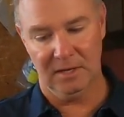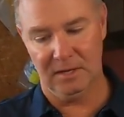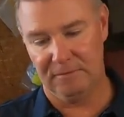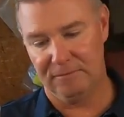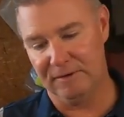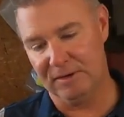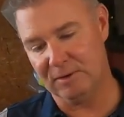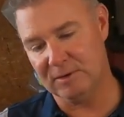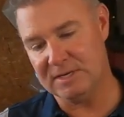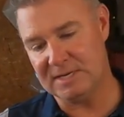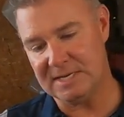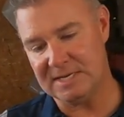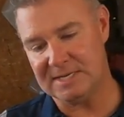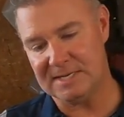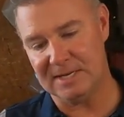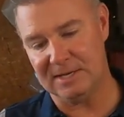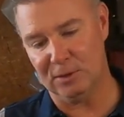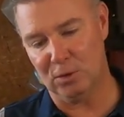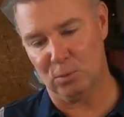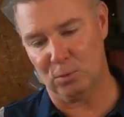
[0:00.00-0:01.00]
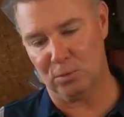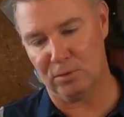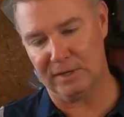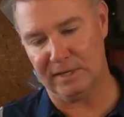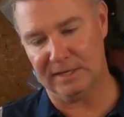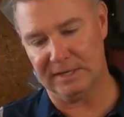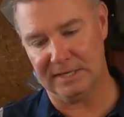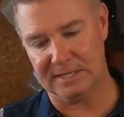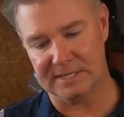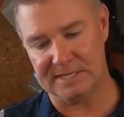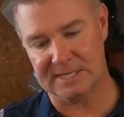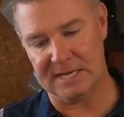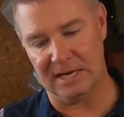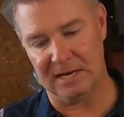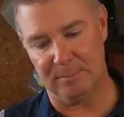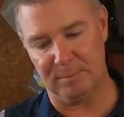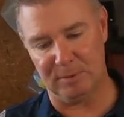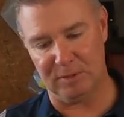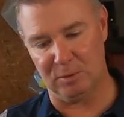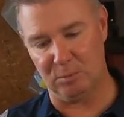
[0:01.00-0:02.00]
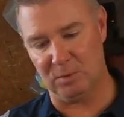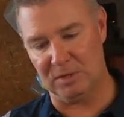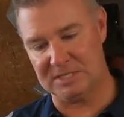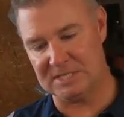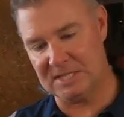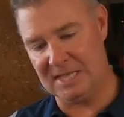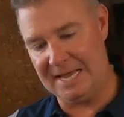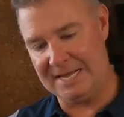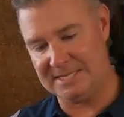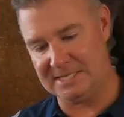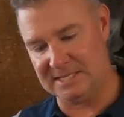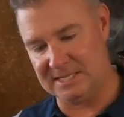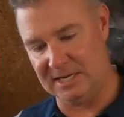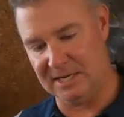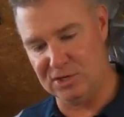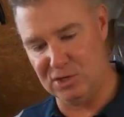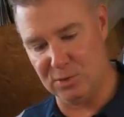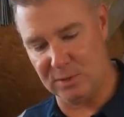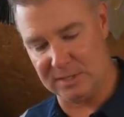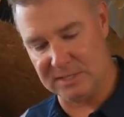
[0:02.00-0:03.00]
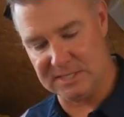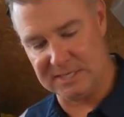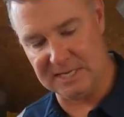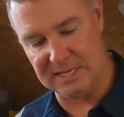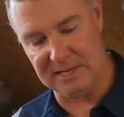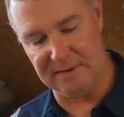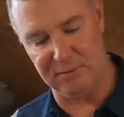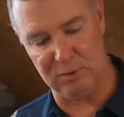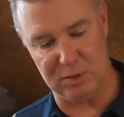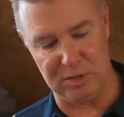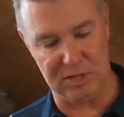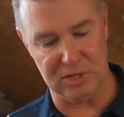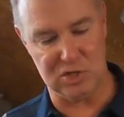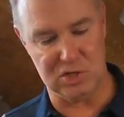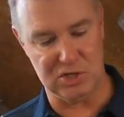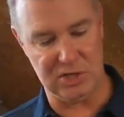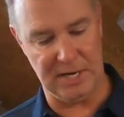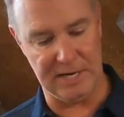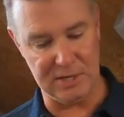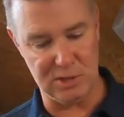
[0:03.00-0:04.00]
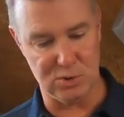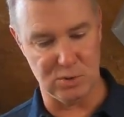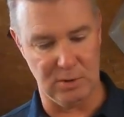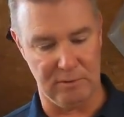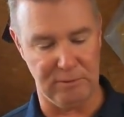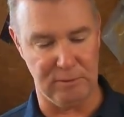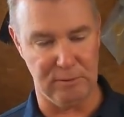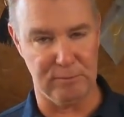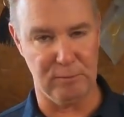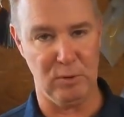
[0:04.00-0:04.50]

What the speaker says: very detail oriented setup, and then once that's done you can see everything's chain driven.